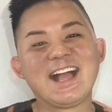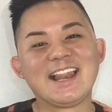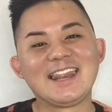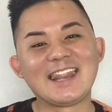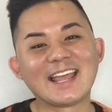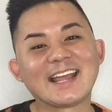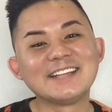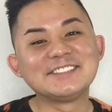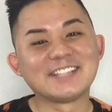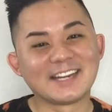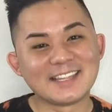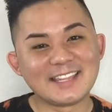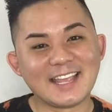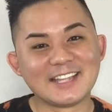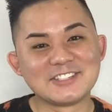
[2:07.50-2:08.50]
Like I said
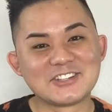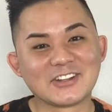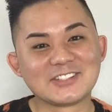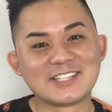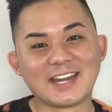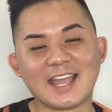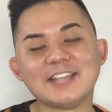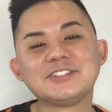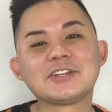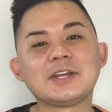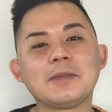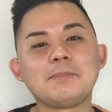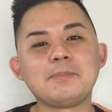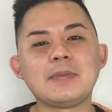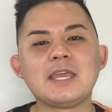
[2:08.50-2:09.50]
in the intro, today is going
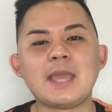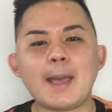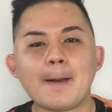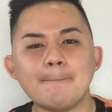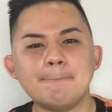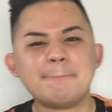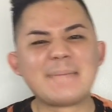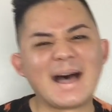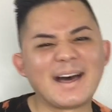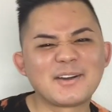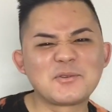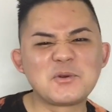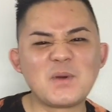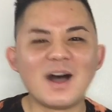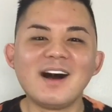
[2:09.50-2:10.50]
to be a
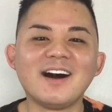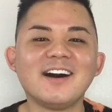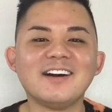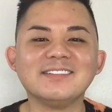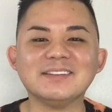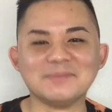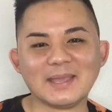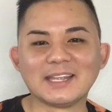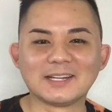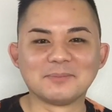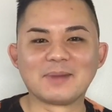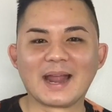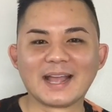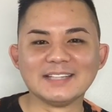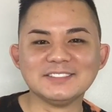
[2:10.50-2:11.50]
battle of makeup
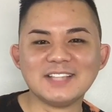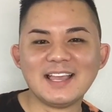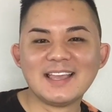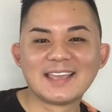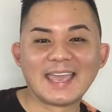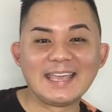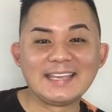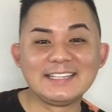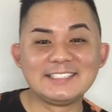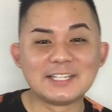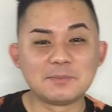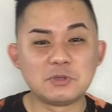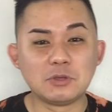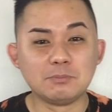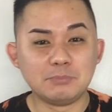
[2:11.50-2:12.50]
brands.
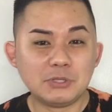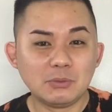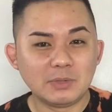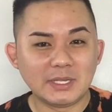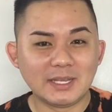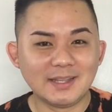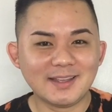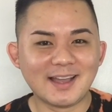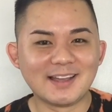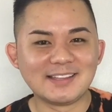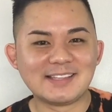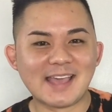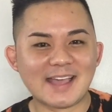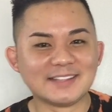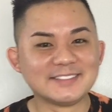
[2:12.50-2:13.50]
KKW Beauty
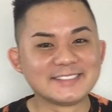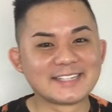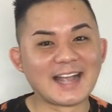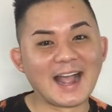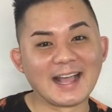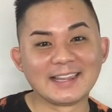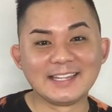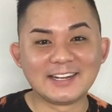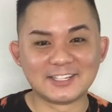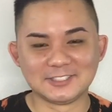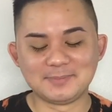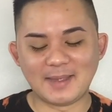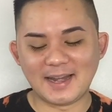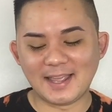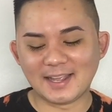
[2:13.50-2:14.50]
against Kylie
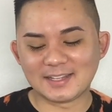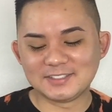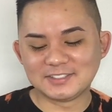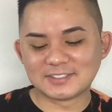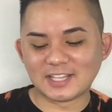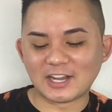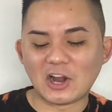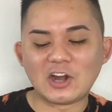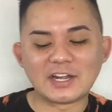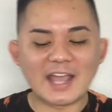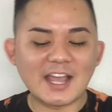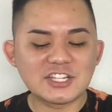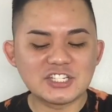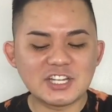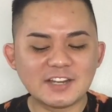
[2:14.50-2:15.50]
Cosmetics. The
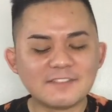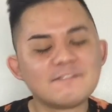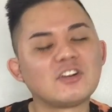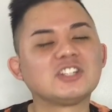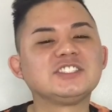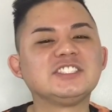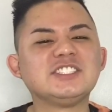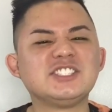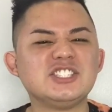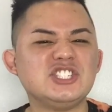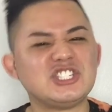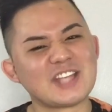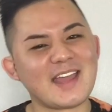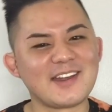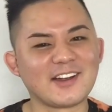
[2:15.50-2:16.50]
Kardashian versus
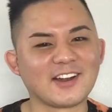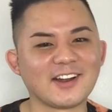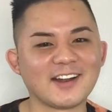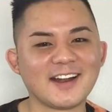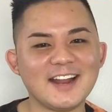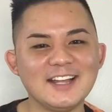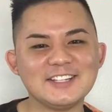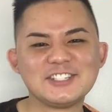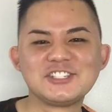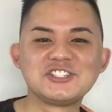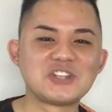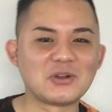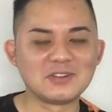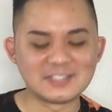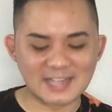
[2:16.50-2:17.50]
Jenner
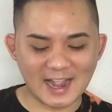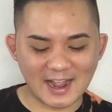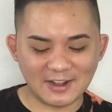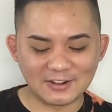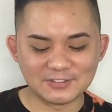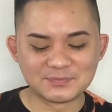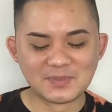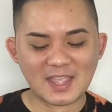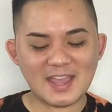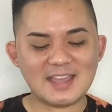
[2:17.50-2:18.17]
showdown.